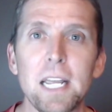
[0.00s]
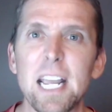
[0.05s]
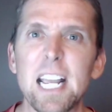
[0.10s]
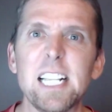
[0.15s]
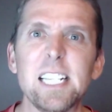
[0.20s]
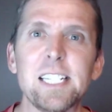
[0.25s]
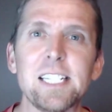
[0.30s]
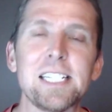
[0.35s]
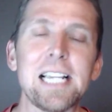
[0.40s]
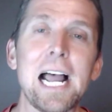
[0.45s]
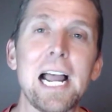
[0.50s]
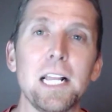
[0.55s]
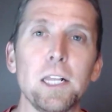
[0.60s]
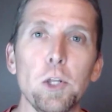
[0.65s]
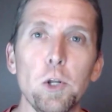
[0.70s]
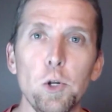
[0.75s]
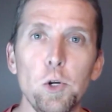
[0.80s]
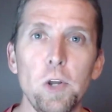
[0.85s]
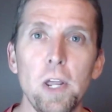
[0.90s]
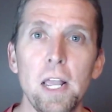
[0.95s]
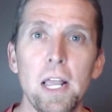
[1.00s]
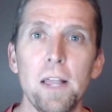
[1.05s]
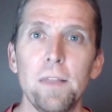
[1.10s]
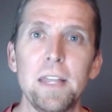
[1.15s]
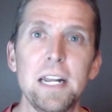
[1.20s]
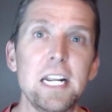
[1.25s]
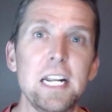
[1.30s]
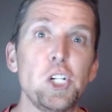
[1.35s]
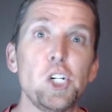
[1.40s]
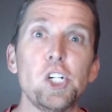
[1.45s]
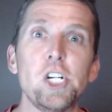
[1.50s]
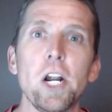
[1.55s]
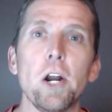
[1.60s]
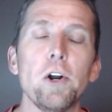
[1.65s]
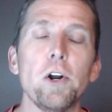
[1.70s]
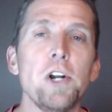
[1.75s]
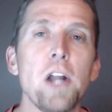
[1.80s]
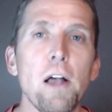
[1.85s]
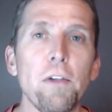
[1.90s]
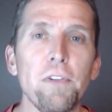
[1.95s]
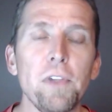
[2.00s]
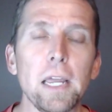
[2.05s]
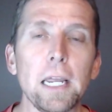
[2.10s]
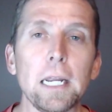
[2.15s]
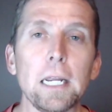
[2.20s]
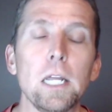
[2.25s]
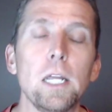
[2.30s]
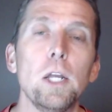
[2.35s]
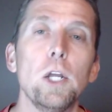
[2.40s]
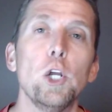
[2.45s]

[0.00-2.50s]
and siloed, that it share nothing.